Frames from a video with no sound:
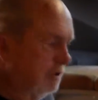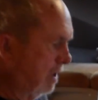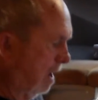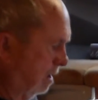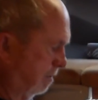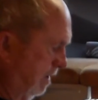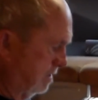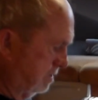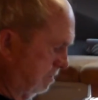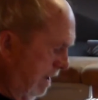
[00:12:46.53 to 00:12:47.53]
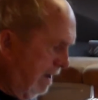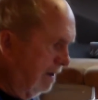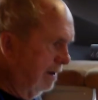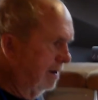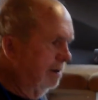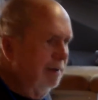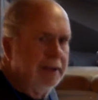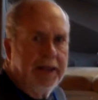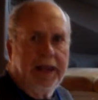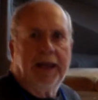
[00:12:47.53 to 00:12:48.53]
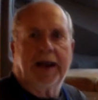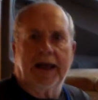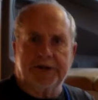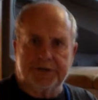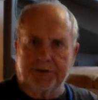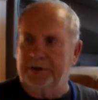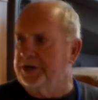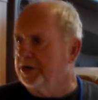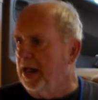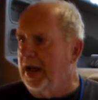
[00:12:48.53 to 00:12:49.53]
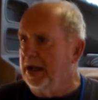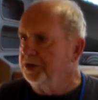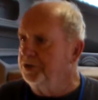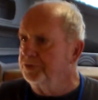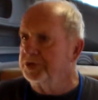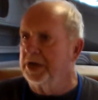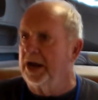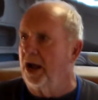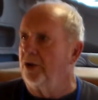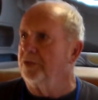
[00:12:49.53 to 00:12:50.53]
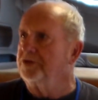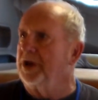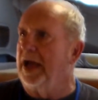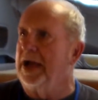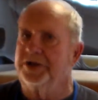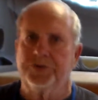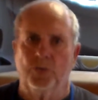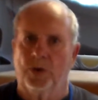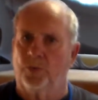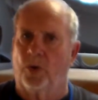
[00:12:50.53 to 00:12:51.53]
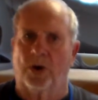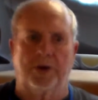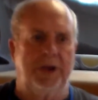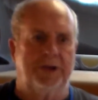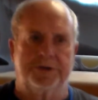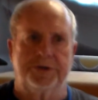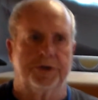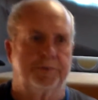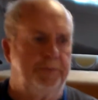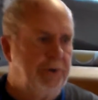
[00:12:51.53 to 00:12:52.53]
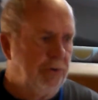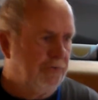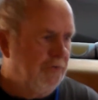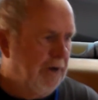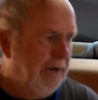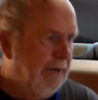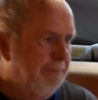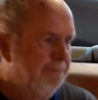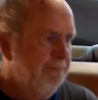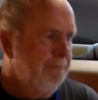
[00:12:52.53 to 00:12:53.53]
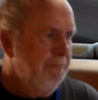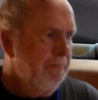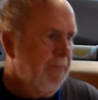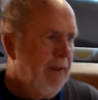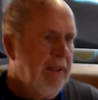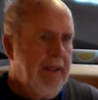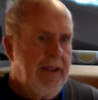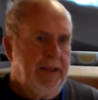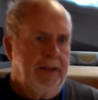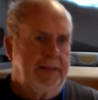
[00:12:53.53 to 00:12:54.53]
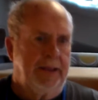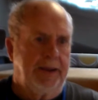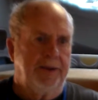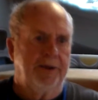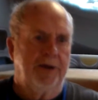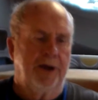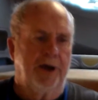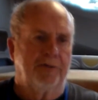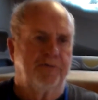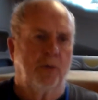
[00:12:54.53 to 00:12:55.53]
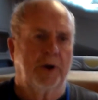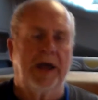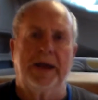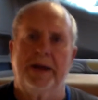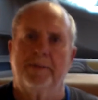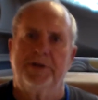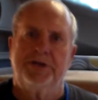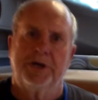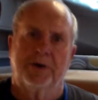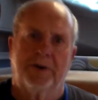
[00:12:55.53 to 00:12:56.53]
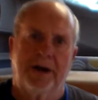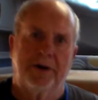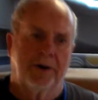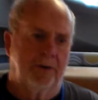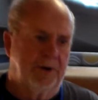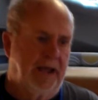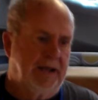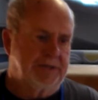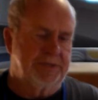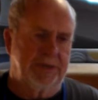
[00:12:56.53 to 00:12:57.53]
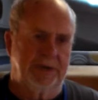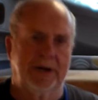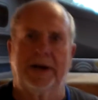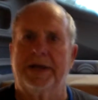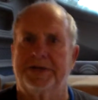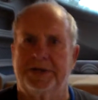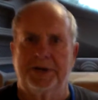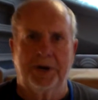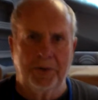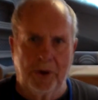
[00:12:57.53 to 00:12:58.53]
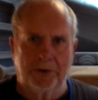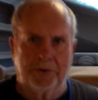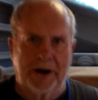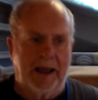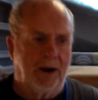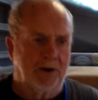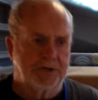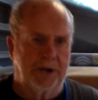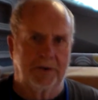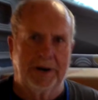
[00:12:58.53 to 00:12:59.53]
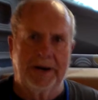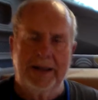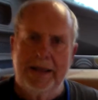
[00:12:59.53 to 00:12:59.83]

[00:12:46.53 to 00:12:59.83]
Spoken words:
The cockpit's immaculate. It has 3 slides. You've seen all the slides. The woodwork is just beautiful in it. The 4 kW generator only has a little less than 200 hours on it.